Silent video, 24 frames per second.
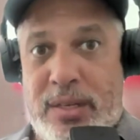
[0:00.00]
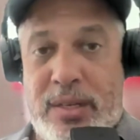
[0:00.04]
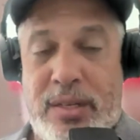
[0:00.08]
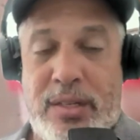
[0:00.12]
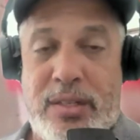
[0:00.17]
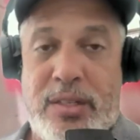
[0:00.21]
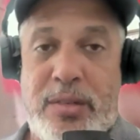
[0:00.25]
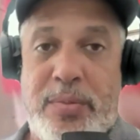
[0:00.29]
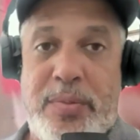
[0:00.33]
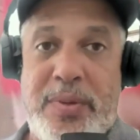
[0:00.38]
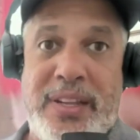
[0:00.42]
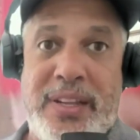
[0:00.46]

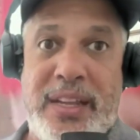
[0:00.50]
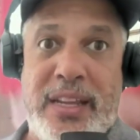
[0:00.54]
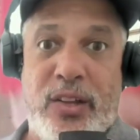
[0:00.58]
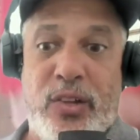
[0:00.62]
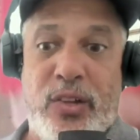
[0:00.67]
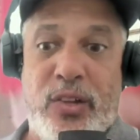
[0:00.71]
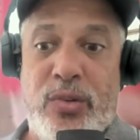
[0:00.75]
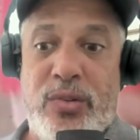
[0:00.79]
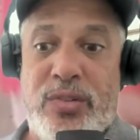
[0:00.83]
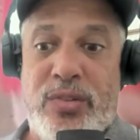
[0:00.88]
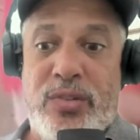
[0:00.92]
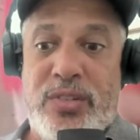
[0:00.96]
to be let
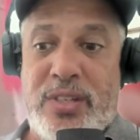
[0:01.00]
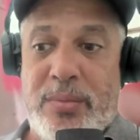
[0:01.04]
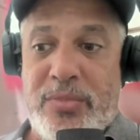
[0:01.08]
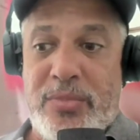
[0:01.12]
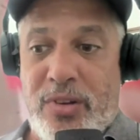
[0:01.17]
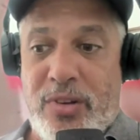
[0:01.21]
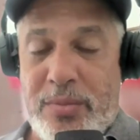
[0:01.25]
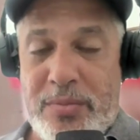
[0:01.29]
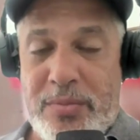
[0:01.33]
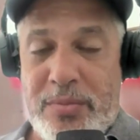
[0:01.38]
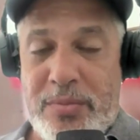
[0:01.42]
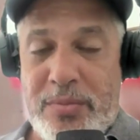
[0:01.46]
loose
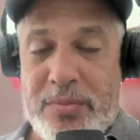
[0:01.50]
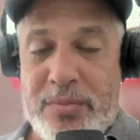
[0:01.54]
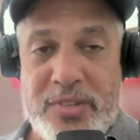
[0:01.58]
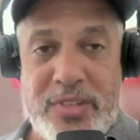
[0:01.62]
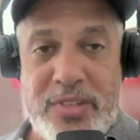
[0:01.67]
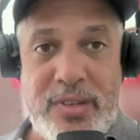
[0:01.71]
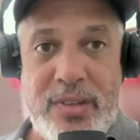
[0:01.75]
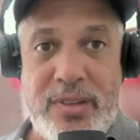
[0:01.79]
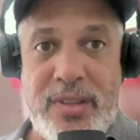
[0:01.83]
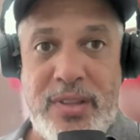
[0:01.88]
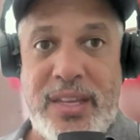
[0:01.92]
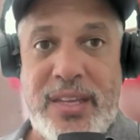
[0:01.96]
sometimes, so
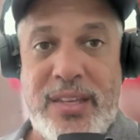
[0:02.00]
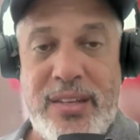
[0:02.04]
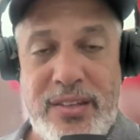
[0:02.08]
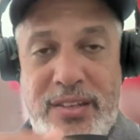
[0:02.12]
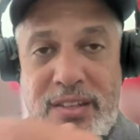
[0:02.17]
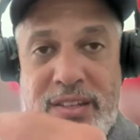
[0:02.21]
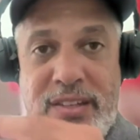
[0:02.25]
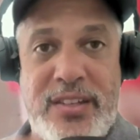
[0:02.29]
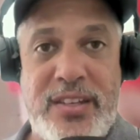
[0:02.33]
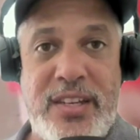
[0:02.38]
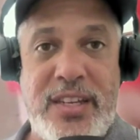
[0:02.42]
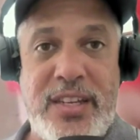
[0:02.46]
they can just
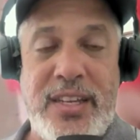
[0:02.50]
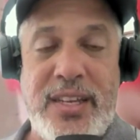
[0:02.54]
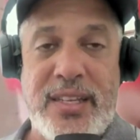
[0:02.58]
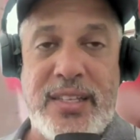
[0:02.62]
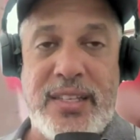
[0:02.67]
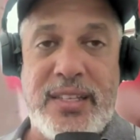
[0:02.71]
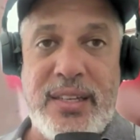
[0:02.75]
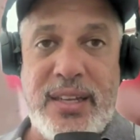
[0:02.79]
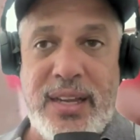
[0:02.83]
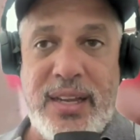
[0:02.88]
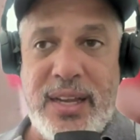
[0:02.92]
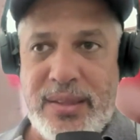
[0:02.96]

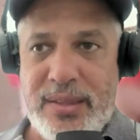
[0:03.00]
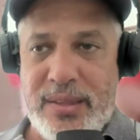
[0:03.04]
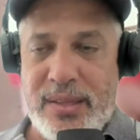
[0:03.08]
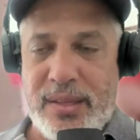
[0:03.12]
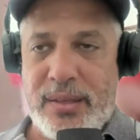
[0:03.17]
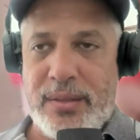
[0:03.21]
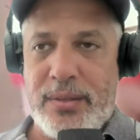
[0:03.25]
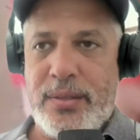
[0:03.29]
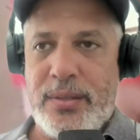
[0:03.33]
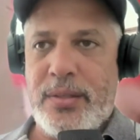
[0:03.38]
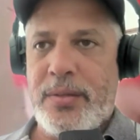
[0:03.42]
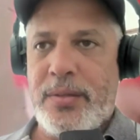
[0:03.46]
de-escalate things
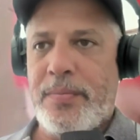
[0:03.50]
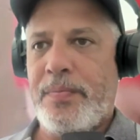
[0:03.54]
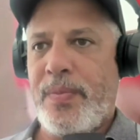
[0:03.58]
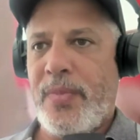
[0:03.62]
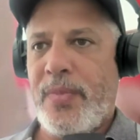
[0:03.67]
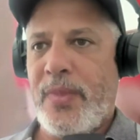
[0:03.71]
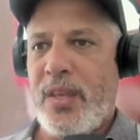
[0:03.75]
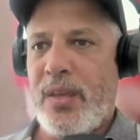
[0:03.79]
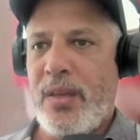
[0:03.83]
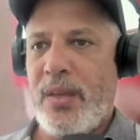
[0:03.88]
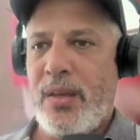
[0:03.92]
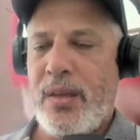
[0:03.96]

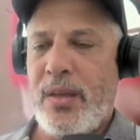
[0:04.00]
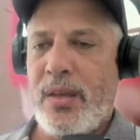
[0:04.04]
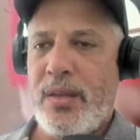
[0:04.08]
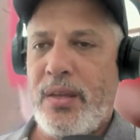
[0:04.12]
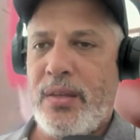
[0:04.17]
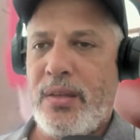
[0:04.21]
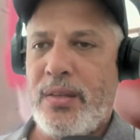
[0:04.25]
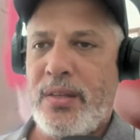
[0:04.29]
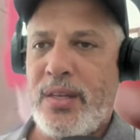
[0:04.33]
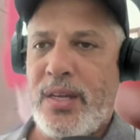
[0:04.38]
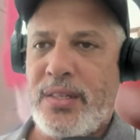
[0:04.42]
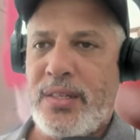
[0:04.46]

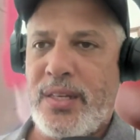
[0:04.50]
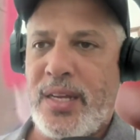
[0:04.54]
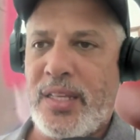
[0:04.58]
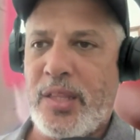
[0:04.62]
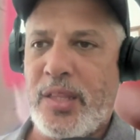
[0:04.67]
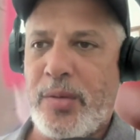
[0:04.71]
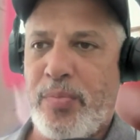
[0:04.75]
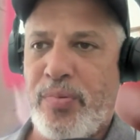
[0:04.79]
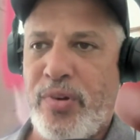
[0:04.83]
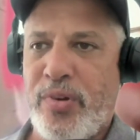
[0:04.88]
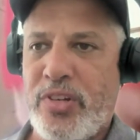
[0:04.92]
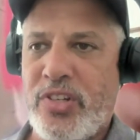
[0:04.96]
and take
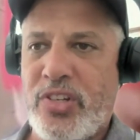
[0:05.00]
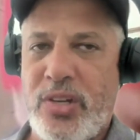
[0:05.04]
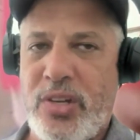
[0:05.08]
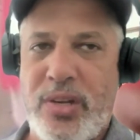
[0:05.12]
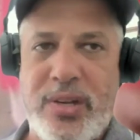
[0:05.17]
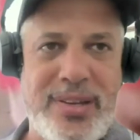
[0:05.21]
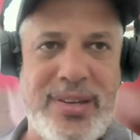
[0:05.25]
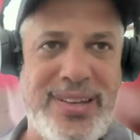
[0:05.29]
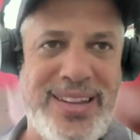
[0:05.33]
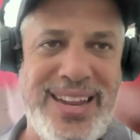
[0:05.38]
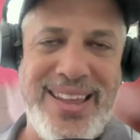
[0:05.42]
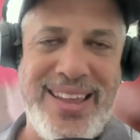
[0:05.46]
the pressure
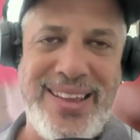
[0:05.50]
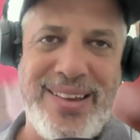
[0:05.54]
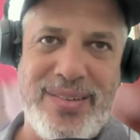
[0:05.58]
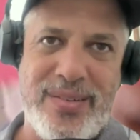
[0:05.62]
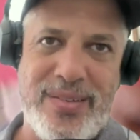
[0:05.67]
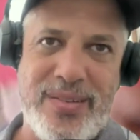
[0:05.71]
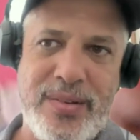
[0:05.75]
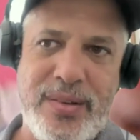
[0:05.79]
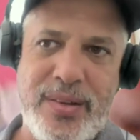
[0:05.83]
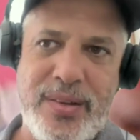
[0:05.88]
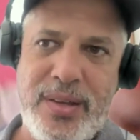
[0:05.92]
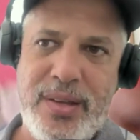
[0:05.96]
down.
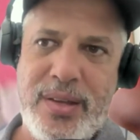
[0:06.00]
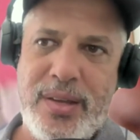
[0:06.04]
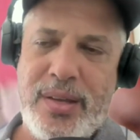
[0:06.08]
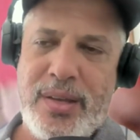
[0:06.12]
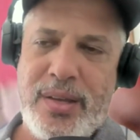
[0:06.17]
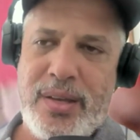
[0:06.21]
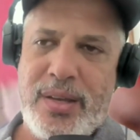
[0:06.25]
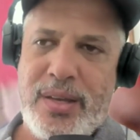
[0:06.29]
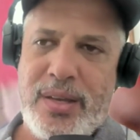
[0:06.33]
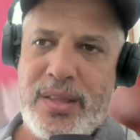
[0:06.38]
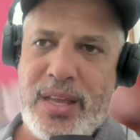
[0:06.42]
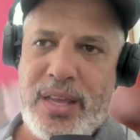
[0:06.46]

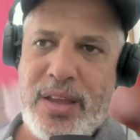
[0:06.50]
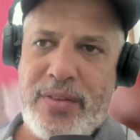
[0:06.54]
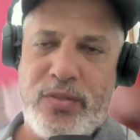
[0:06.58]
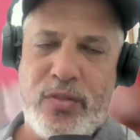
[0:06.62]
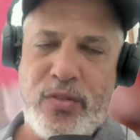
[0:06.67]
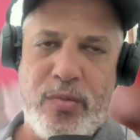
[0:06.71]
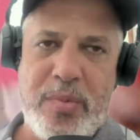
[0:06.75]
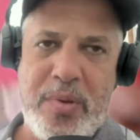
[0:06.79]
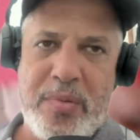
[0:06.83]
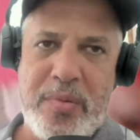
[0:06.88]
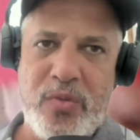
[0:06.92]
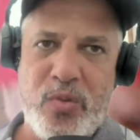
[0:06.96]
They have to
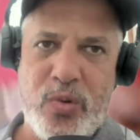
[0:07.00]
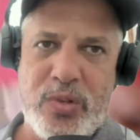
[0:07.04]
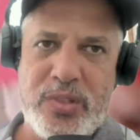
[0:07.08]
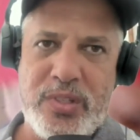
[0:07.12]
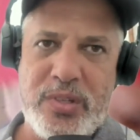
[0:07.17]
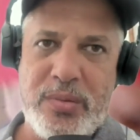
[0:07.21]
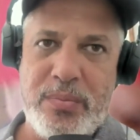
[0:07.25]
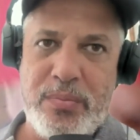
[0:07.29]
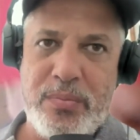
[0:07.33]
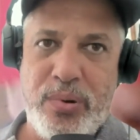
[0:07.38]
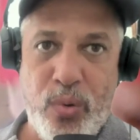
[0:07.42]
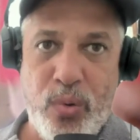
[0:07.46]
remember what's
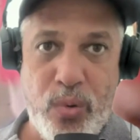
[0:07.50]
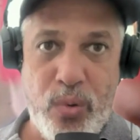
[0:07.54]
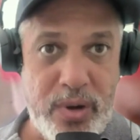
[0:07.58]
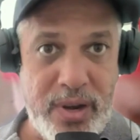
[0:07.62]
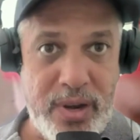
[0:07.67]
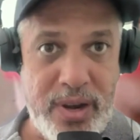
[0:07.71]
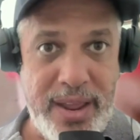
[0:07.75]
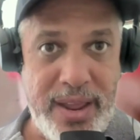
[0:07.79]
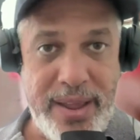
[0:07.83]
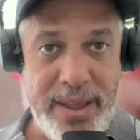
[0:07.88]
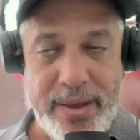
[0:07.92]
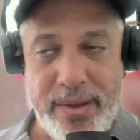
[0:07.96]
important
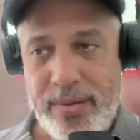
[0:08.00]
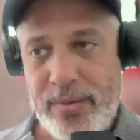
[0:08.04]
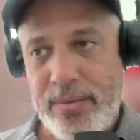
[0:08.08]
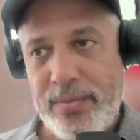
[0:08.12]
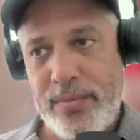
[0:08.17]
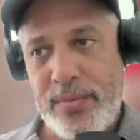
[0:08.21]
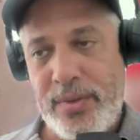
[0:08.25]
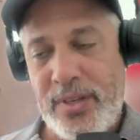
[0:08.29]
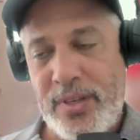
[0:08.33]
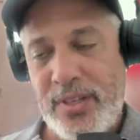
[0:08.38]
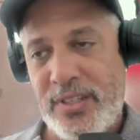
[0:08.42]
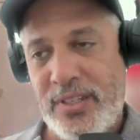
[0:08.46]
now.
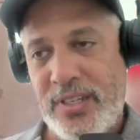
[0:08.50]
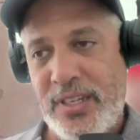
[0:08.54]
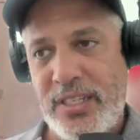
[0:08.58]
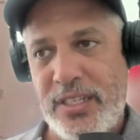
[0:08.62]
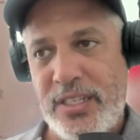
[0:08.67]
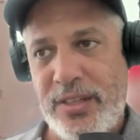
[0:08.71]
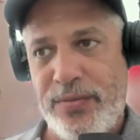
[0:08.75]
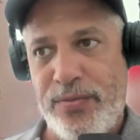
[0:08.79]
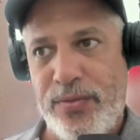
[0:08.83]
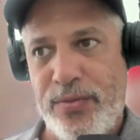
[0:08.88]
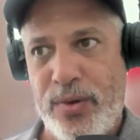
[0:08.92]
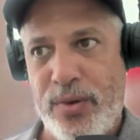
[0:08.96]
It's
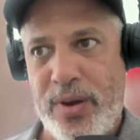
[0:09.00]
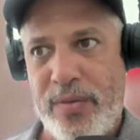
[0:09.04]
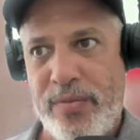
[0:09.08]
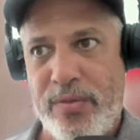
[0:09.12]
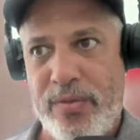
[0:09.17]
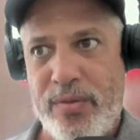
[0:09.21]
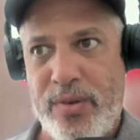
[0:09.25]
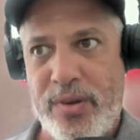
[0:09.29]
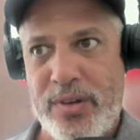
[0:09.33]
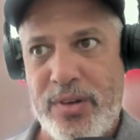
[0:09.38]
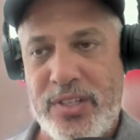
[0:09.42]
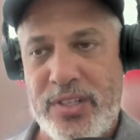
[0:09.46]
easy for
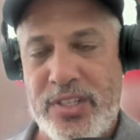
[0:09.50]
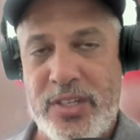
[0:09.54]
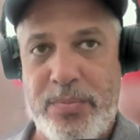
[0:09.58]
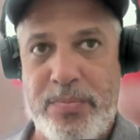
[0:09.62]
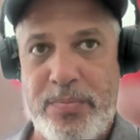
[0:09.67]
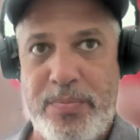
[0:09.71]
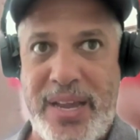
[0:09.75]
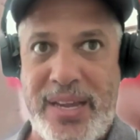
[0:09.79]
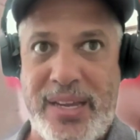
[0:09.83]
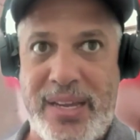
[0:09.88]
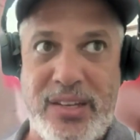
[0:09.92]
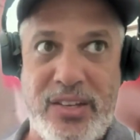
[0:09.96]
everyone to sit
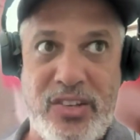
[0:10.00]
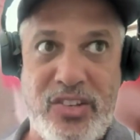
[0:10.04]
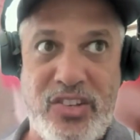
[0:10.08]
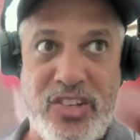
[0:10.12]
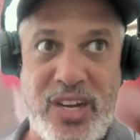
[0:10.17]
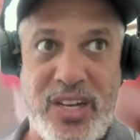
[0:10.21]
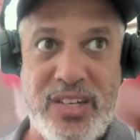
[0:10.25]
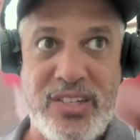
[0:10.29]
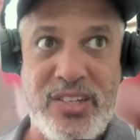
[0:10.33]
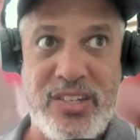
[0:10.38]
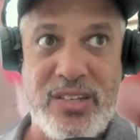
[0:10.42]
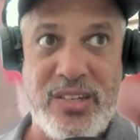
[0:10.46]
back and
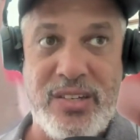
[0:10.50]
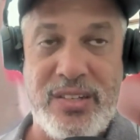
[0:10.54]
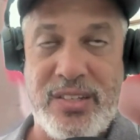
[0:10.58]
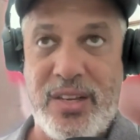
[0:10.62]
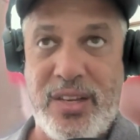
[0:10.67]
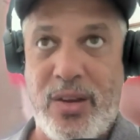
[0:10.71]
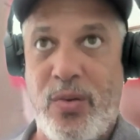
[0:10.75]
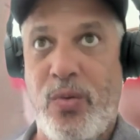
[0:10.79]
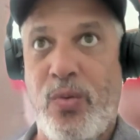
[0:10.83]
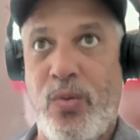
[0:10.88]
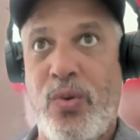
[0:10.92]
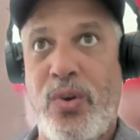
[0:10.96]
judge it and say,
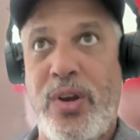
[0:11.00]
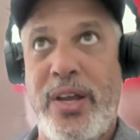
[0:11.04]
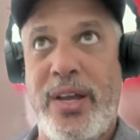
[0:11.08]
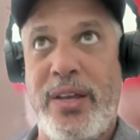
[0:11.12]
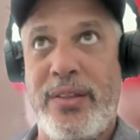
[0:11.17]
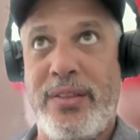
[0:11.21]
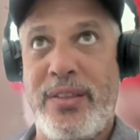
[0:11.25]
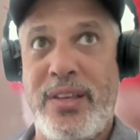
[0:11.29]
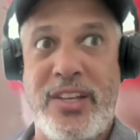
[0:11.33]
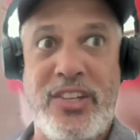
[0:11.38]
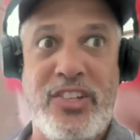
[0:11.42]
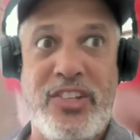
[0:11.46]
well, why
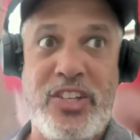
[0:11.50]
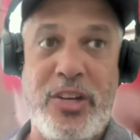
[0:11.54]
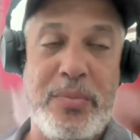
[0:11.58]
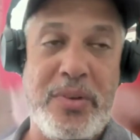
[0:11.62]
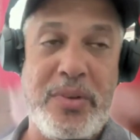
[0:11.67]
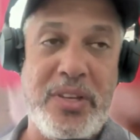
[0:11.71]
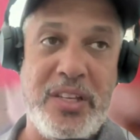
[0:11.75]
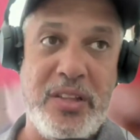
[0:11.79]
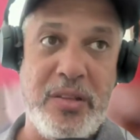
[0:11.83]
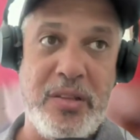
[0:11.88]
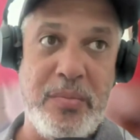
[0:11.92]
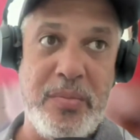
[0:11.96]
aren't they
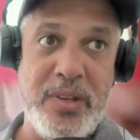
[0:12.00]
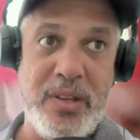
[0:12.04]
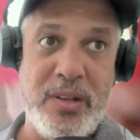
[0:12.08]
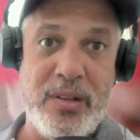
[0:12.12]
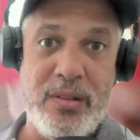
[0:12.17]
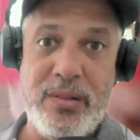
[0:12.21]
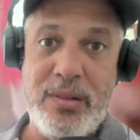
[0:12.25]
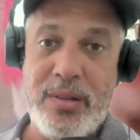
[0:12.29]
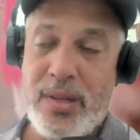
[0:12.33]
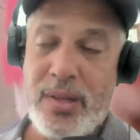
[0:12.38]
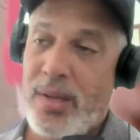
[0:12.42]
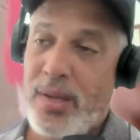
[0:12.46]
jumping in the middle?